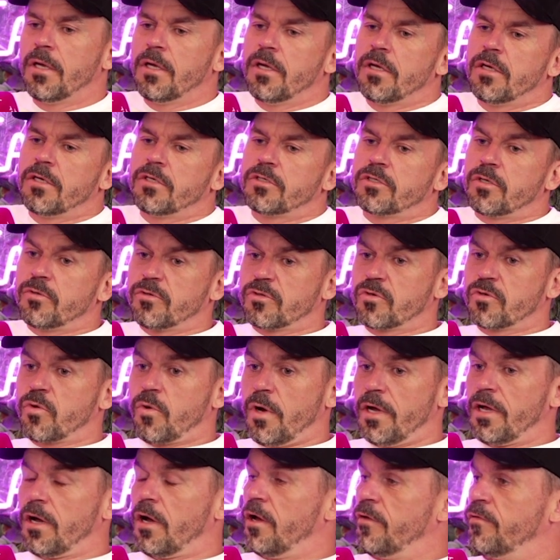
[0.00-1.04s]
So it was
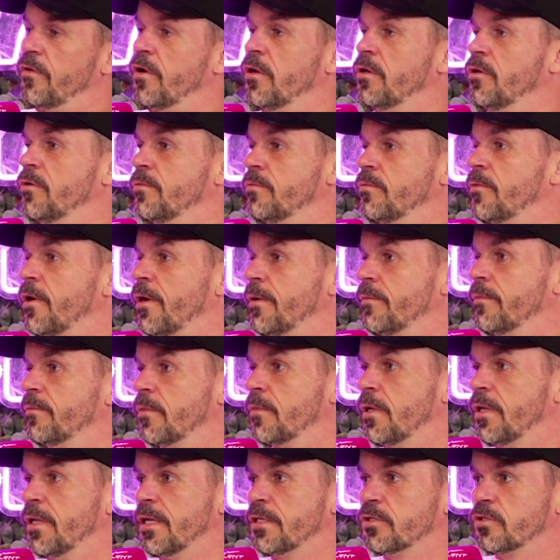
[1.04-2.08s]
quite high volume, right?
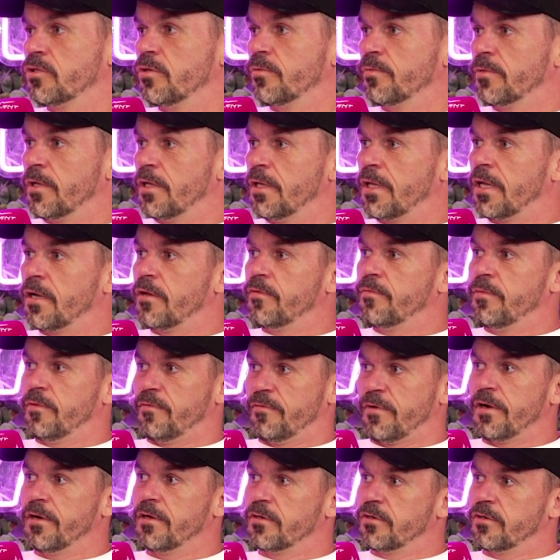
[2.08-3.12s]
And that's something that I've been
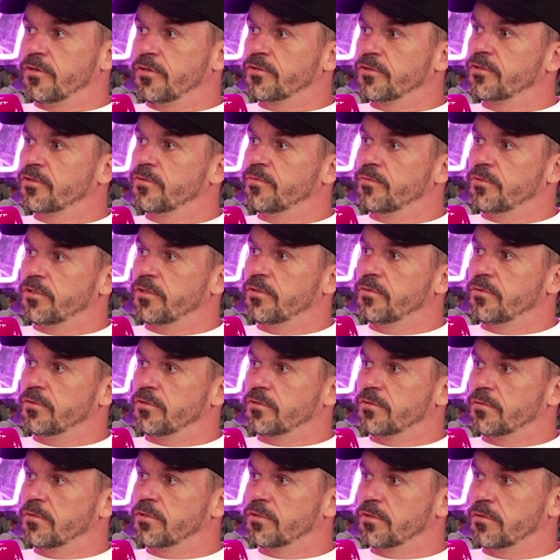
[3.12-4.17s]
very accustomed to
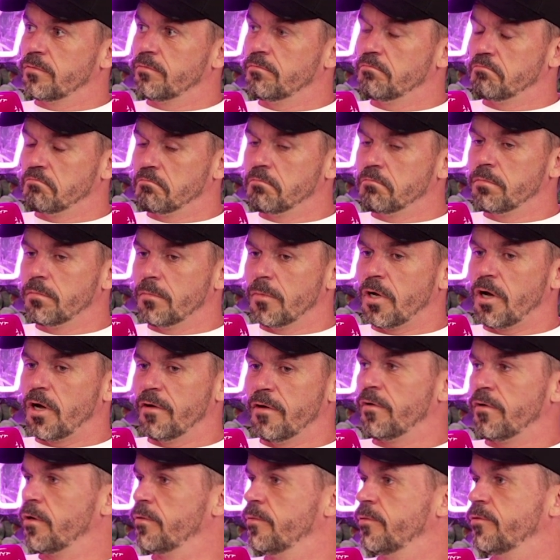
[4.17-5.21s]
is high
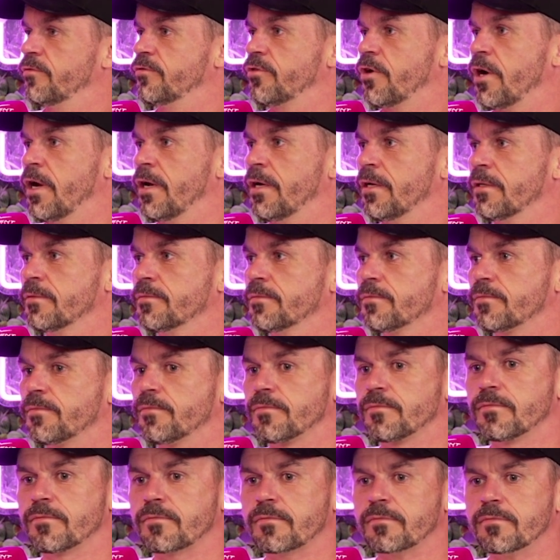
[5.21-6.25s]
volume of training.
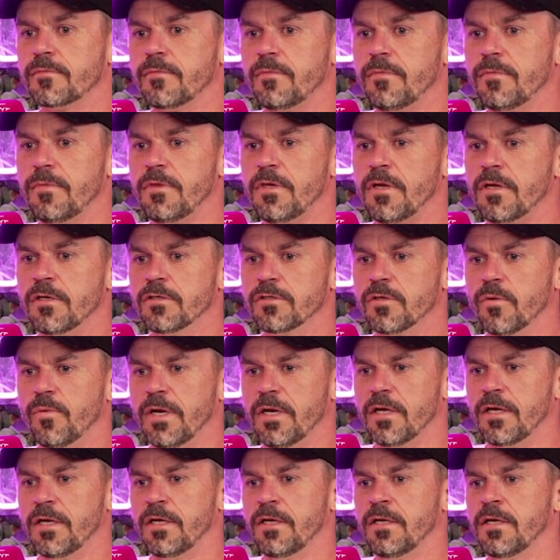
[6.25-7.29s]
So when
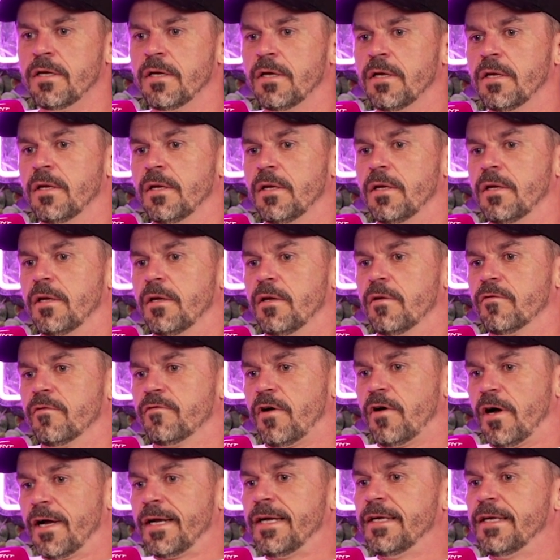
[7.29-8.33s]
I
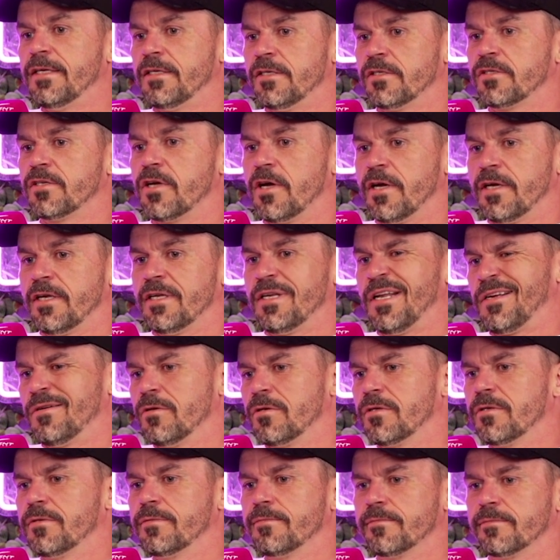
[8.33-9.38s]
finally decided, like,
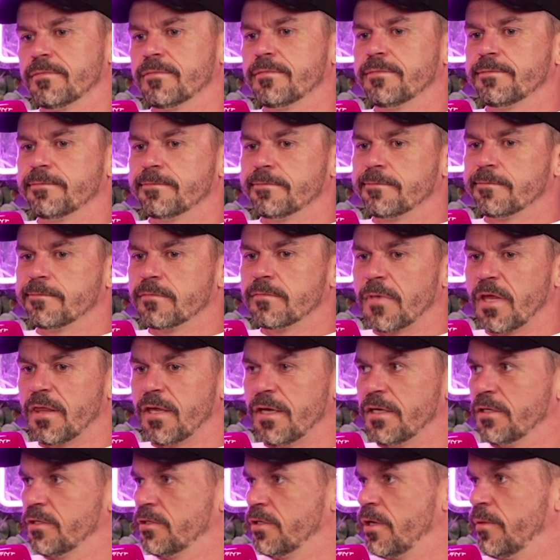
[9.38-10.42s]
look, I
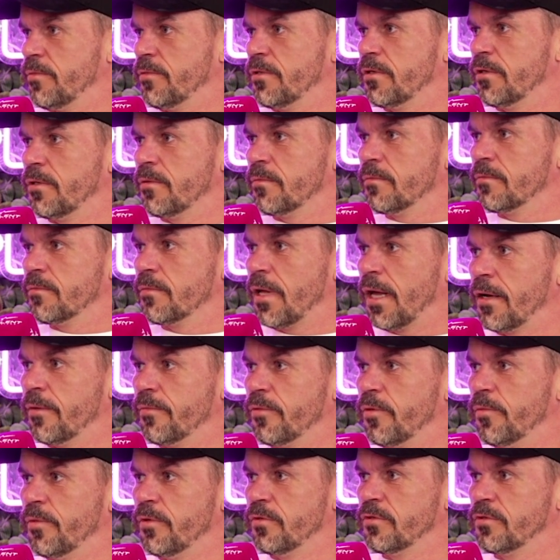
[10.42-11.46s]
think it's time to hang up
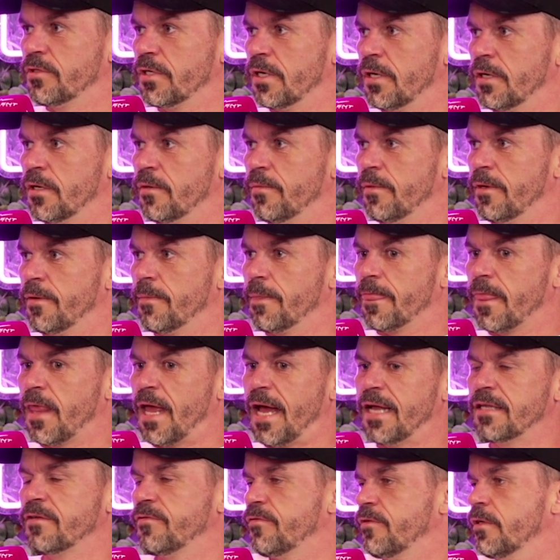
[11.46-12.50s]
the boots a little bit, I
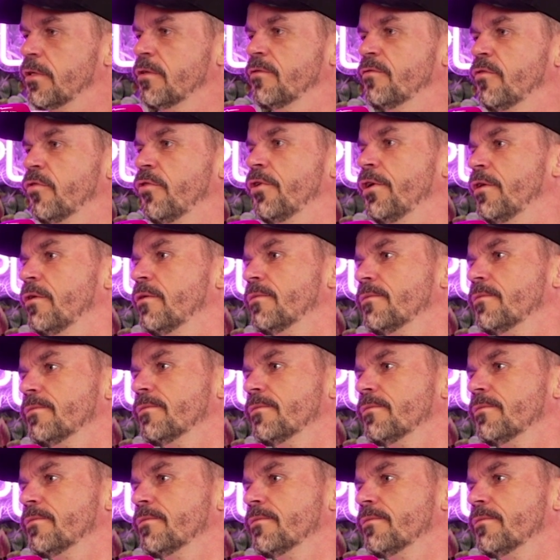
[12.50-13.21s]
had to fill the void.